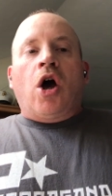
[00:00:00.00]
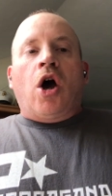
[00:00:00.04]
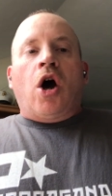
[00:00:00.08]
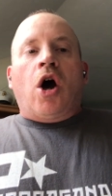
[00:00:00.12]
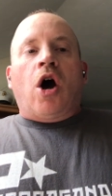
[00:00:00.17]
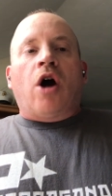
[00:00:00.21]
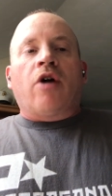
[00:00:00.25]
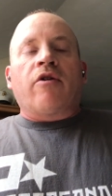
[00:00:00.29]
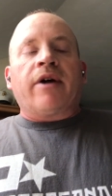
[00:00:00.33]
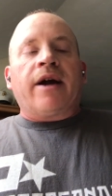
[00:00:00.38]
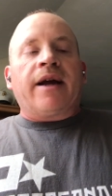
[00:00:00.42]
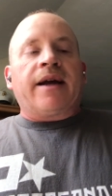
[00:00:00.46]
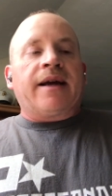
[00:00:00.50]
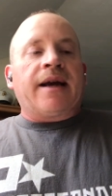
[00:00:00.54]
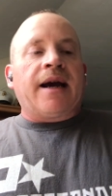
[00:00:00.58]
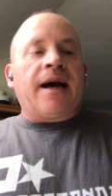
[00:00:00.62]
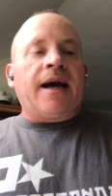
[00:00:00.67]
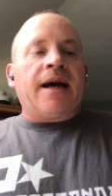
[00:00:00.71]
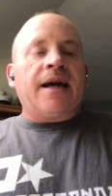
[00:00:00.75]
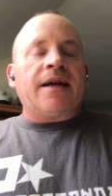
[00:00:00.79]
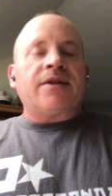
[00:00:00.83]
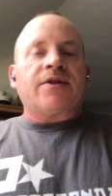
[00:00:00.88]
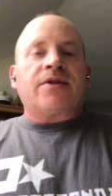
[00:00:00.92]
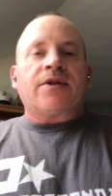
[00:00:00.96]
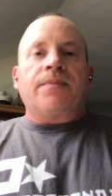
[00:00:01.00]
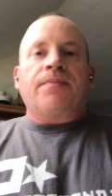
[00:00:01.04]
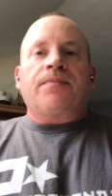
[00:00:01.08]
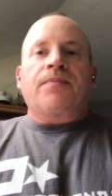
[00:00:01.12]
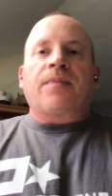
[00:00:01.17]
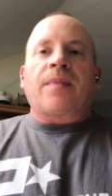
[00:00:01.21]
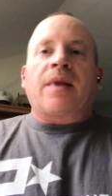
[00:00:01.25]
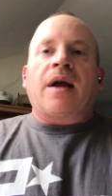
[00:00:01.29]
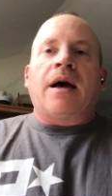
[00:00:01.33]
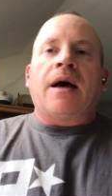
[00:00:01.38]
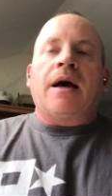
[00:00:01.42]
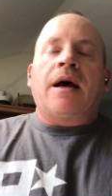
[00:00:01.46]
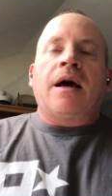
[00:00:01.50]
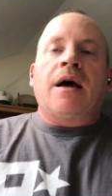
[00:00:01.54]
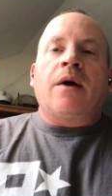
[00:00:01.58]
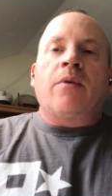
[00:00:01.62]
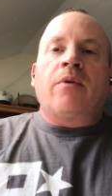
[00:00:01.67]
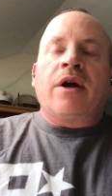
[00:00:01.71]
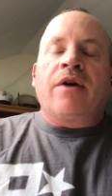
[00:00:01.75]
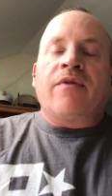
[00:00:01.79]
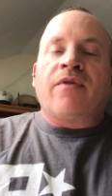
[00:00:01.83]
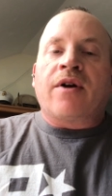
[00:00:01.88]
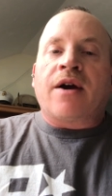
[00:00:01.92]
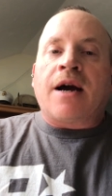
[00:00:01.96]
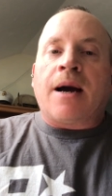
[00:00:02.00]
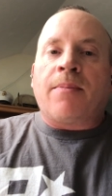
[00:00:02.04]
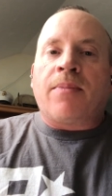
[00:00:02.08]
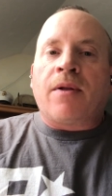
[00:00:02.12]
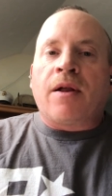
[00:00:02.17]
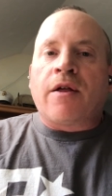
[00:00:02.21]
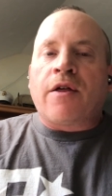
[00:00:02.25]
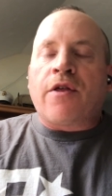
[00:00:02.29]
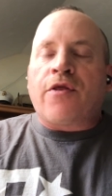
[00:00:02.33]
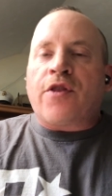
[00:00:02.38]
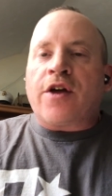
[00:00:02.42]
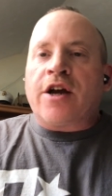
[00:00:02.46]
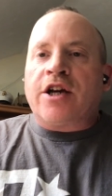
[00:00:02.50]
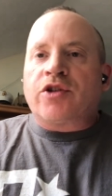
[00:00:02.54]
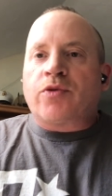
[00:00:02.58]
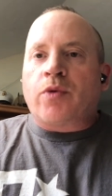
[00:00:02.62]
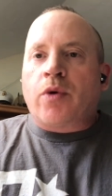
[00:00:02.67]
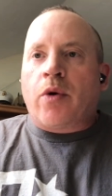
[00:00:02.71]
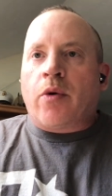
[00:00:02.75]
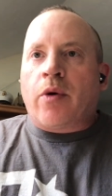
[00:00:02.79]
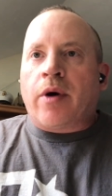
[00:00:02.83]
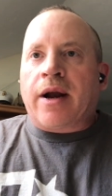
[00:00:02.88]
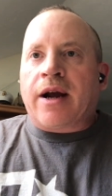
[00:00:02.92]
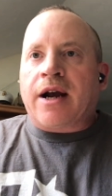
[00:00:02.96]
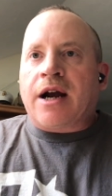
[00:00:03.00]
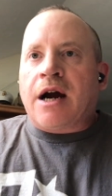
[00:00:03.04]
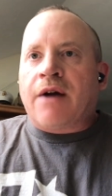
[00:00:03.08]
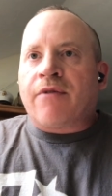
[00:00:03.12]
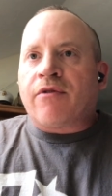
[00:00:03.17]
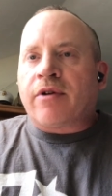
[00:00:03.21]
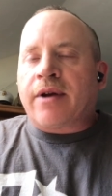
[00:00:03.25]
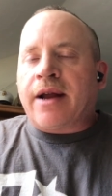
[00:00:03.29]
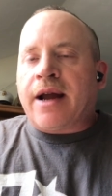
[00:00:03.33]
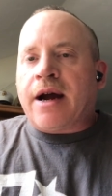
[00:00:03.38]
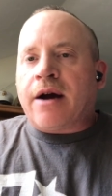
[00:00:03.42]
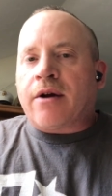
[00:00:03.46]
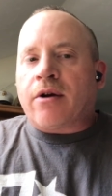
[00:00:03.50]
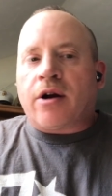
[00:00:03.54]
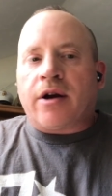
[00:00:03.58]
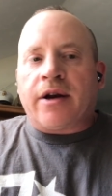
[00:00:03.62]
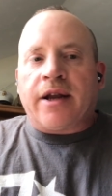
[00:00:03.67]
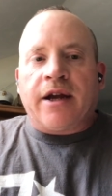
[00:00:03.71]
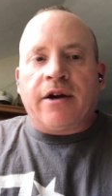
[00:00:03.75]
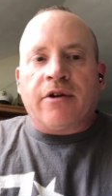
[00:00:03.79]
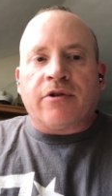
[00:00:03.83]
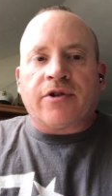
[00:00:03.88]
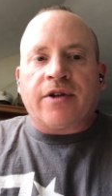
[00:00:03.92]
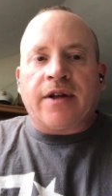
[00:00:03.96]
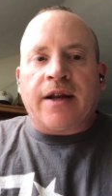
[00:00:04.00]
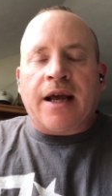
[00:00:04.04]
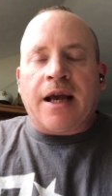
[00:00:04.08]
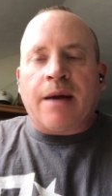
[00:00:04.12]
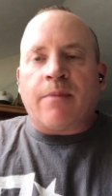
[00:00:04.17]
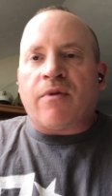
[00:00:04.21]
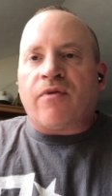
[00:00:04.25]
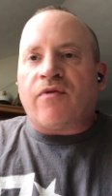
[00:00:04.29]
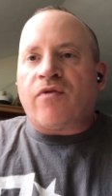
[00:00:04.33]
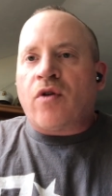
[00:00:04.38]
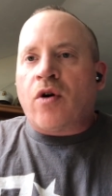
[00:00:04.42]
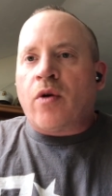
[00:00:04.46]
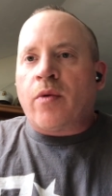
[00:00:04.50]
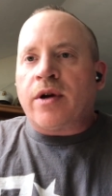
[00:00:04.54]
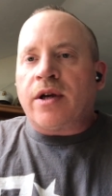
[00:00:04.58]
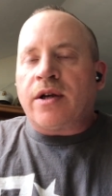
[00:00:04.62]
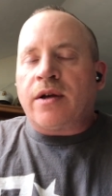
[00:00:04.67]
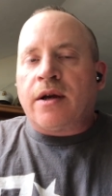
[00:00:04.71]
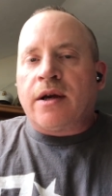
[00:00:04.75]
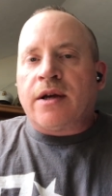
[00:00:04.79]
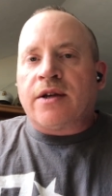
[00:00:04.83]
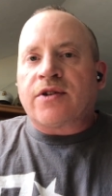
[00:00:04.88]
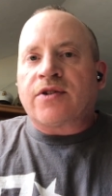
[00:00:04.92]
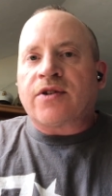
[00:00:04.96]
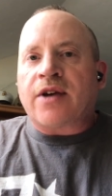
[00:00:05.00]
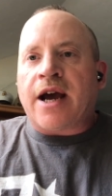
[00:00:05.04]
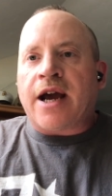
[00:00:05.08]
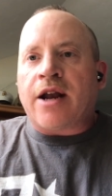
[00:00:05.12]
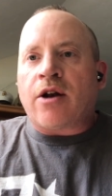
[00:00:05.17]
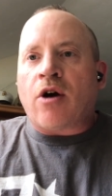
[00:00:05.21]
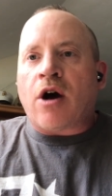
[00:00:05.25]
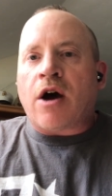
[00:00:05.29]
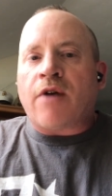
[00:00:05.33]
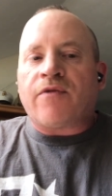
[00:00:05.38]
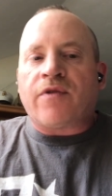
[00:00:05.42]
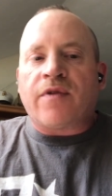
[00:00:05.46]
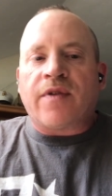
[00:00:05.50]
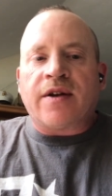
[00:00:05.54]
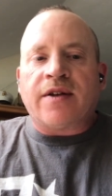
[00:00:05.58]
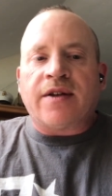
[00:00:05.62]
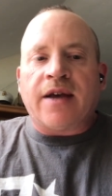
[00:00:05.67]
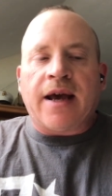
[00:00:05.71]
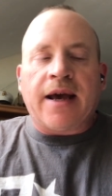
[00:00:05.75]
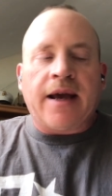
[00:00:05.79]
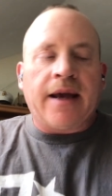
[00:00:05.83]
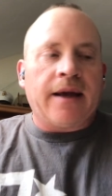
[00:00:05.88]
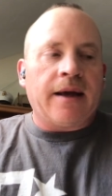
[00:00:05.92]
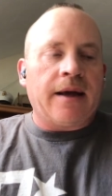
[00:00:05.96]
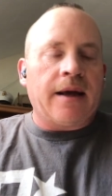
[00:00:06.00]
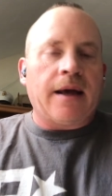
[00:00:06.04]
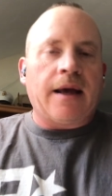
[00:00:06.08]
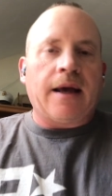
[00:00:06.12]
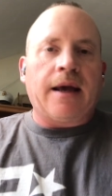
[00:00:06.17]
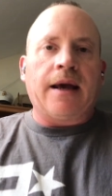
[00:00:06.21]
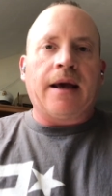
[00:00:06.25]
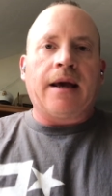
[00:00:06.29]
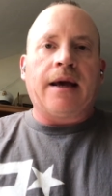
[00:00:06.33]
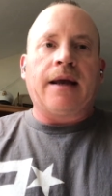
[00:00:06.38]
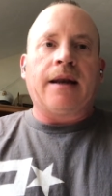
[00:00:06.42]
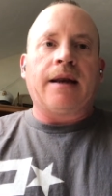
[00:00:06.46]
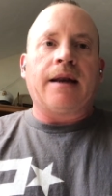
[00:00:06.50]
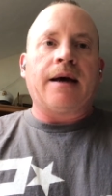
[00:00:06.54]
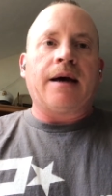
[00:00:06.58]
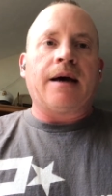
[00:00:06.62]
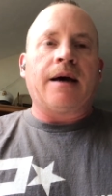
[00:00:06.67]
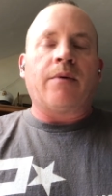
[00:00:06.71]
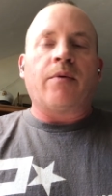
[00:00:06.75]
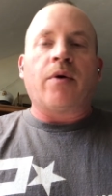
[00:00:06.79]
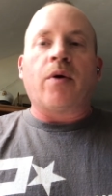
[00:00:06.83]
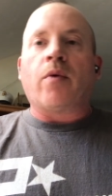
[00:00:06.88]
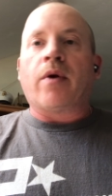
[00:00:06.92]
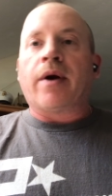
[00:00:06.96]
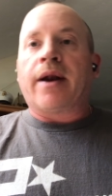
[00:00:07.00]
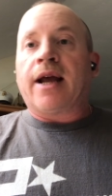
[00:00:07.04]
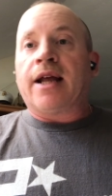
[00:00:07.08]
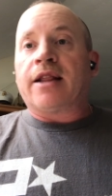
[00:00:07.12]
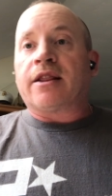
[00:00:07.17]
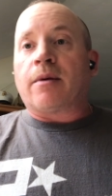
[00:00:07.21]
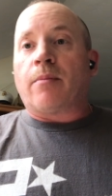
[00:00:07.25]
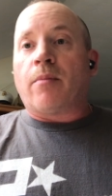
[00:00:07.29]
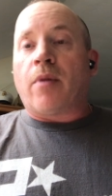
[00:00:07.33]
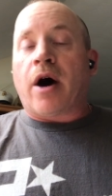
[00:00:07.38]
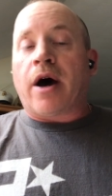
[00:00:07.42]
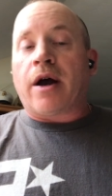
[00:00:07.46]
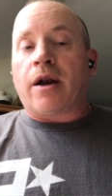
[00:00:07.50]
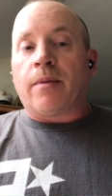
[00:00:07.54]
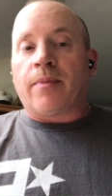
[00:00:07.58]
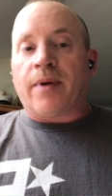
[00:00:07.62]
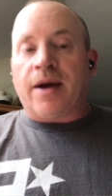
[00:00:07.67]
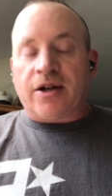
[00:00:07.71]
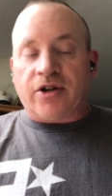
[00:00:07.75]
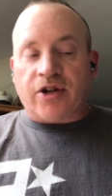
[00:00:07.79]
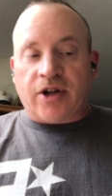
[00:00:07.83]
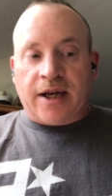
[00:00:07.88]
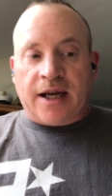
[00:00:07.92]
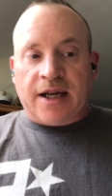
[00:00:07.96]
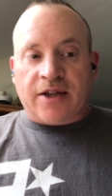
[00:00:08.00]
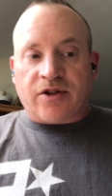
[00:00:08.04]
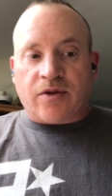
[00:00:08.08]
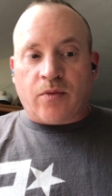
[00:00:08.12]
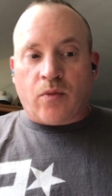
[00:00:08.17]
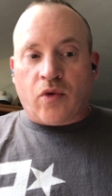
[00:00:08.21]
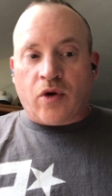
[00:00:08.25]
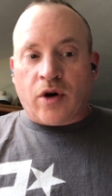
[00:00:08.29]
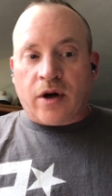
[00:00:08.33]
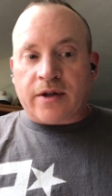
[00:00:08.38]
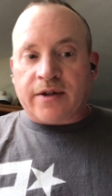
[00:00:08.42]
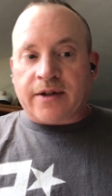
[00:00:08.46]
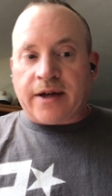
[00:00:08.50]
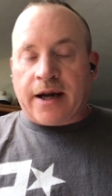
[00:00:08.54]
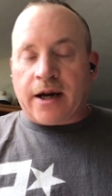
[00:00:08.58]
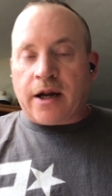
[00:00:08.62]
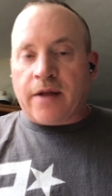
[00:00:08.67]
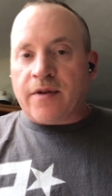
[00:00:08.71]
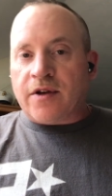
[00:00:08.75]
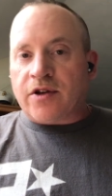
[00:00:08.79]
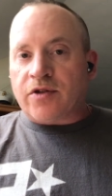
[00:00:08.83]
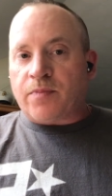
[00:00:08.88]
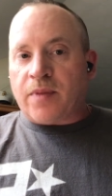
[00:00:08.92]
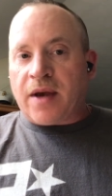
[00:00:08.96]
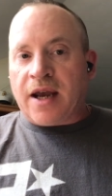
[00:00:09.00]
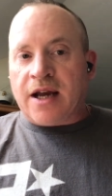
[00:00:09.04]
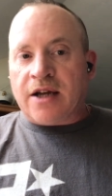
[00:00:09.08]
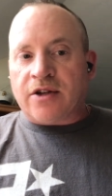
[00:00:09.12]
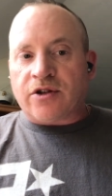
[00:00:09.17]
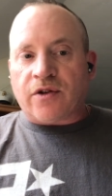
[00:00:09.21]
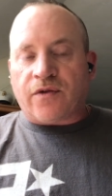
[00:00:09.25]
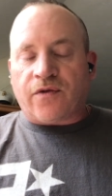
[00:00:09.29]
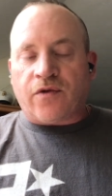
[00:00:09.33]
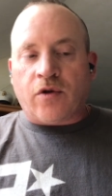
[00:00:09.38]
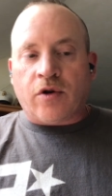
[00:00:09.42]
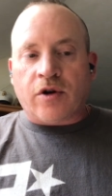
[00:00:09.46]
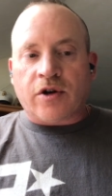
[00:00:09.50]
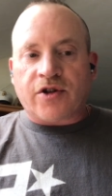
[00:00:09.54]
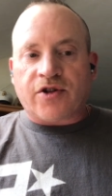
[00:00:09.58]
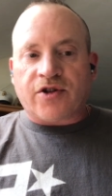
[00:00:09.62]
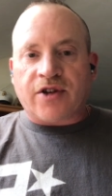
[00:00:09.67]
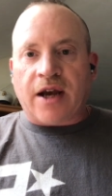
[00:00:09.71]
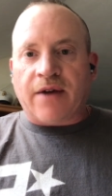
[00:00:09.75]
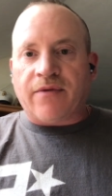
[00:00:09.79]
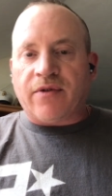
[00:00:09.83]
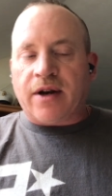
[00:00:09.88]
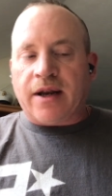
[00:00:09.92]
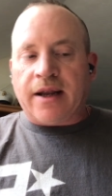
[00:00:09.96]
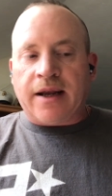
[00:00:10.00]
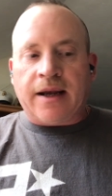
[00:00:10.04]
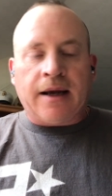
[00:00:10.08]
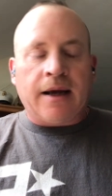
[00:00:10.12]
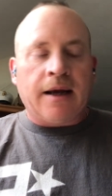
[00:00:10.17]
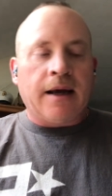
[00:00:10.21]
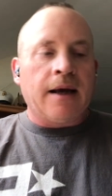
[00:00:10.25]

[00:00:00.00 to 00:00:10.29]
all right guys, we have a couple of things we want to cover down on here today before we sign off for the day, and we want to hit the model bench and get some work done on this Panzer 470.